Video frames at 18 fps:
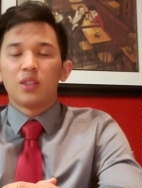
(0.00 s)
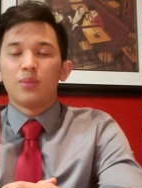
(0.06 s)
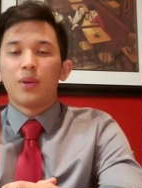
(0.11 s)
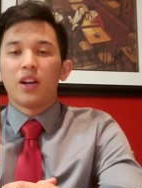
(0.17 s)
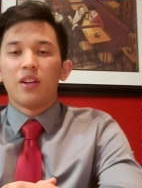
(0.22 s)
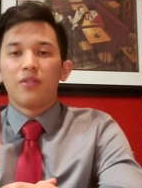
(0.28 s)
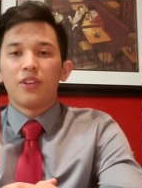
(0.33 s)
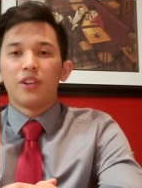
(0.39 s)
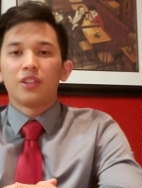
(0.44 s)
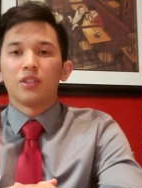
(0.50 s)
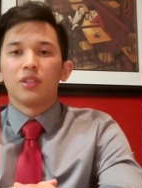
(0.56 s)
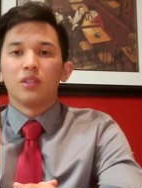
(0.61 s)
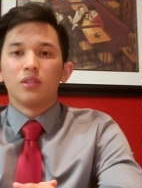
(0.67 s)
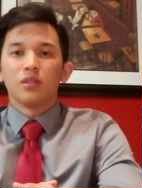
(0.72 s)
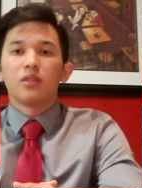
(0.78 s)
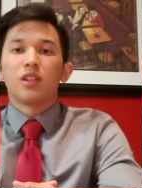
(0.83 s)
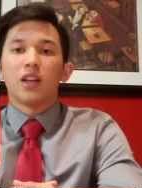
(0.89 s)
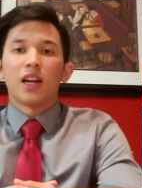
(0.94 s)

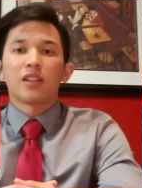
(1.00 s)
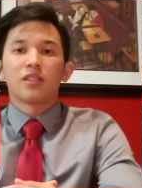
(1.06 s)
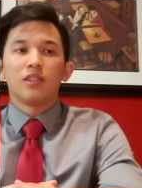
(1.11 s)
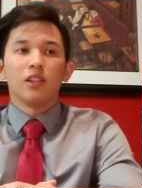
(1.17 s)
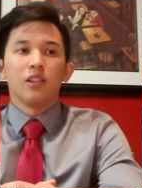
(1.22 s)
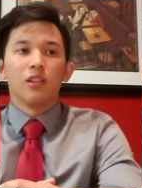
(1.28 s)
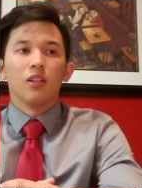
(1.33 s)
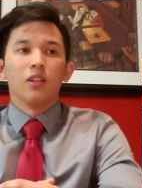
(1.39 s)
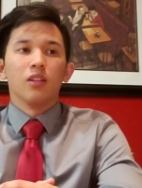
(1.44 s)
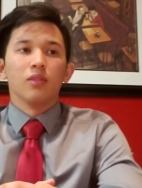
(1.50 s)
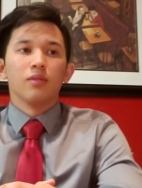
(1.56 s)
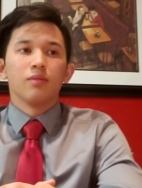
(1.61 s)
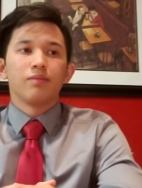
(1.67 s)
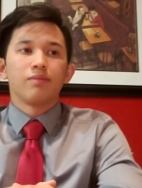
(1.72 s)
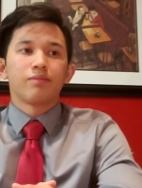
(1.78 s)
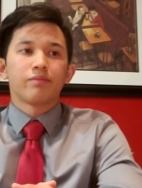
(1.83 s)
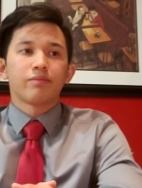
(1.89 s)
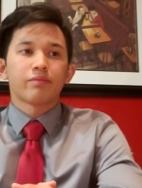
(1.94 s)
beneficial to actually
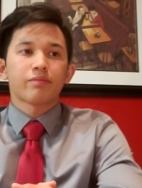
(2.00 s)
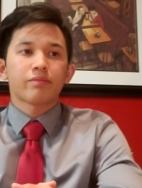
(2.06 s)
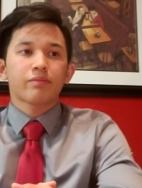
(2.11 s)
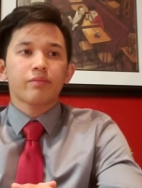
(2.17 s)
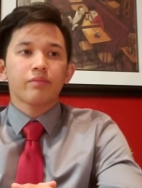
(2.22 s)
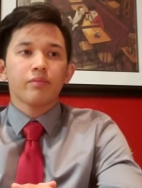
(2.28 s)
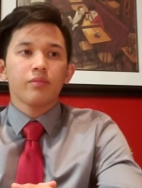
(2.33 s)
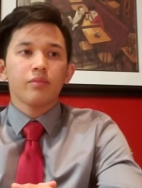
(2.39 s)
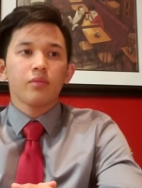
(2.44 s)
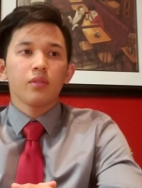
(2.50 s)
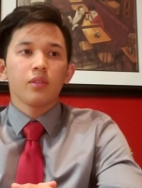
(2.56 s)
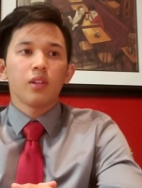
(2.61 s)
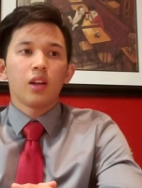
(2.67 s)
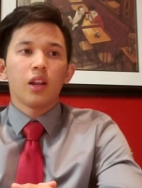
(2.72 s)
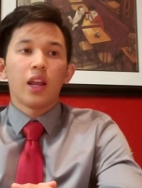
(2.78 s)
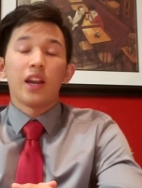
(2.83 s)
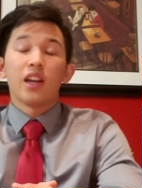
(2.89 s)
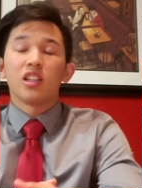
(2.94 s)
learn,
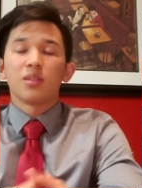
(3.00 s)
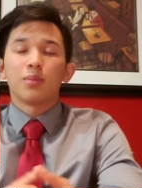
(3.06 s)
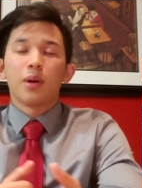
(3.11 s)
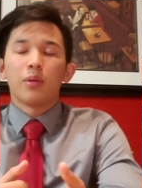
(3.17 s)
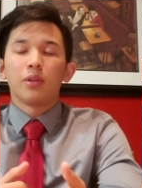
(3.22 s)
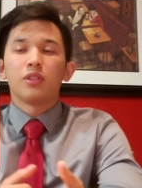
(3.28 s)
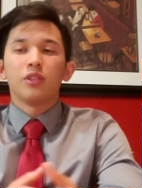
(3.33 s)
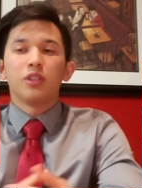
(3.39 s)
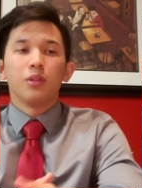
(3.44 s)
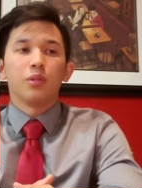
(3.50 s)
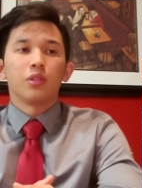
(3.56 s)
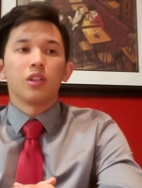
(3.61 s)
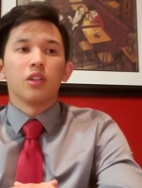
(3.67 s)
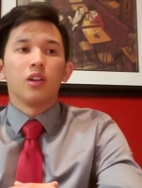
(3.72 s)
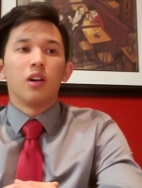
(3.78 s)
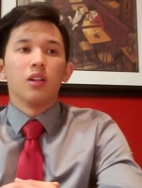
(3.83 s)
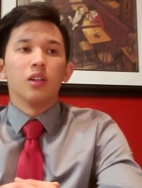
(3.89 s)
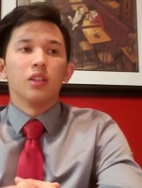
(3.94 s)
and it's about what you do with
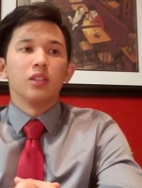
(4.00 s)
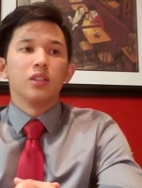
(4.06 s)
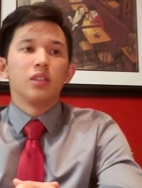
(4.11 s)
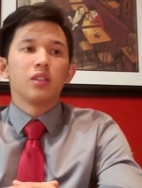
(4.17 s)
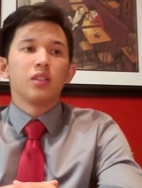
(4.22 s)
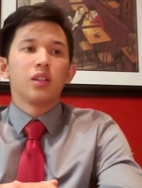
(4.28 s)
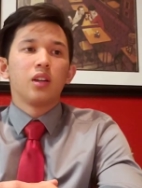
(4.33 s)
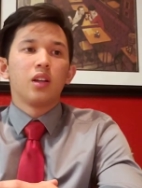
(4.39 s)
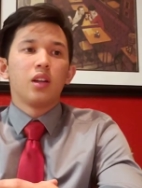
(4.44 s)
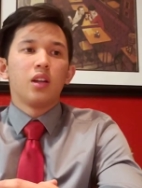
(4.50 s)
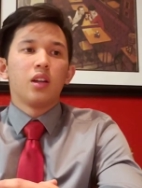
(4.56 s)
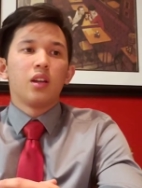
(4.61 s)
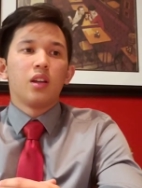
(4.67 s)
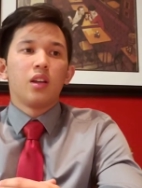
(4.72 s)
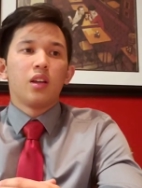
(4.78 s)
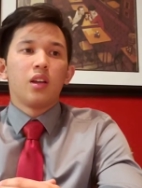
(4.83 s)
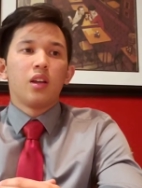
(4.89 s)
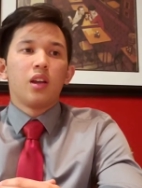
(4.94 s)
the knowledge.
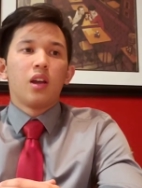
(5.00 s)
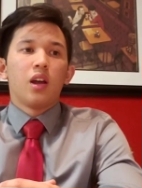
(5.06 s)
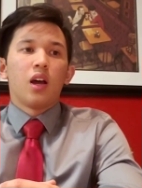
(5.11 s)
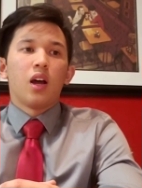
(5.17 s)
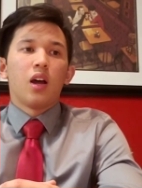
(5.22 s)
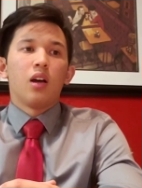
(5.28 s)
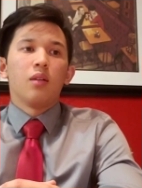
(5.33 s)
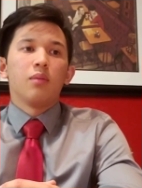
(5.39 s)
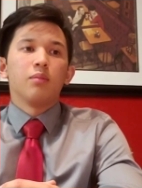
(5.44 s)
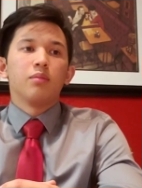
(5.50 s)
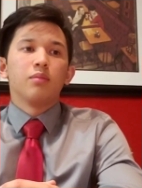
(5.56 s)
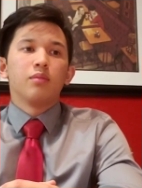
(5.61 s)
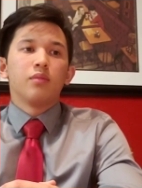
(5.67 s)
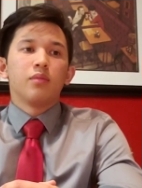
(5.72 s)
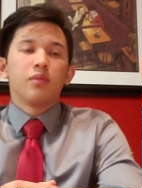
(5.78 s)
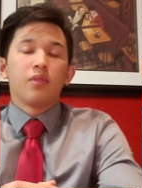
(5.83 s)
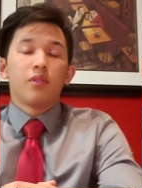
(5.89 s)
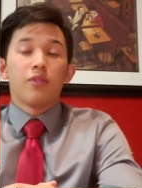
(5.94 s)

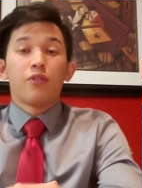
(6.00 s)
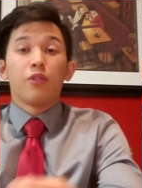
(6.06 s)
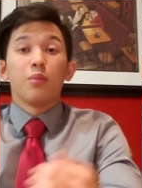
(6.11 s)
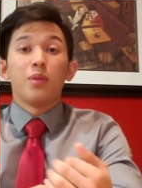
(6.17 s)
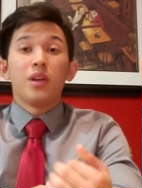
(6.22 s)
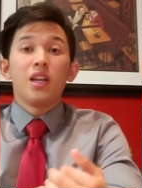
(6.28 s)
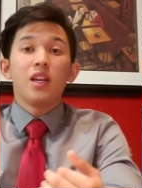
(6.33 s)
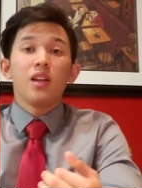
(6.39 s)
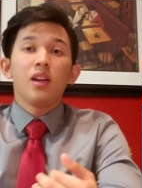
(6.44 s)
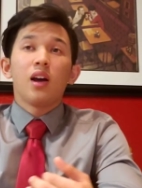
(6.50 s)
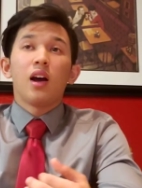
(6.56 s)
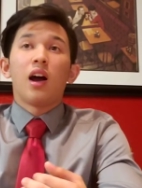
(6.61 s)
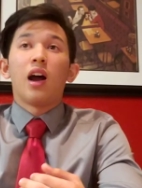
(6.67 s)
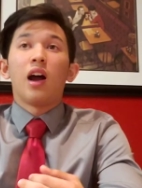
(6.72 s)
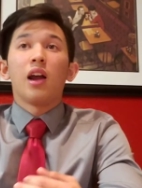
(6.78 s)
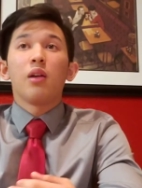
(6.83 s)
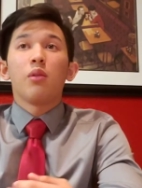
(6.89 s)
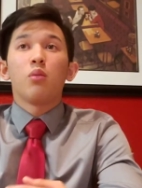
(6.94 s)
For me,
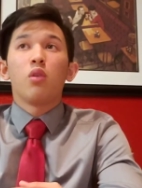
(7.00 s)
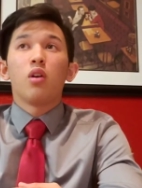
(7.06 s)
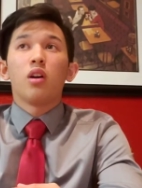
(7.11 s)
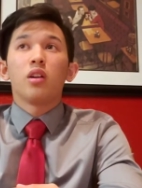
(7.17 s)
how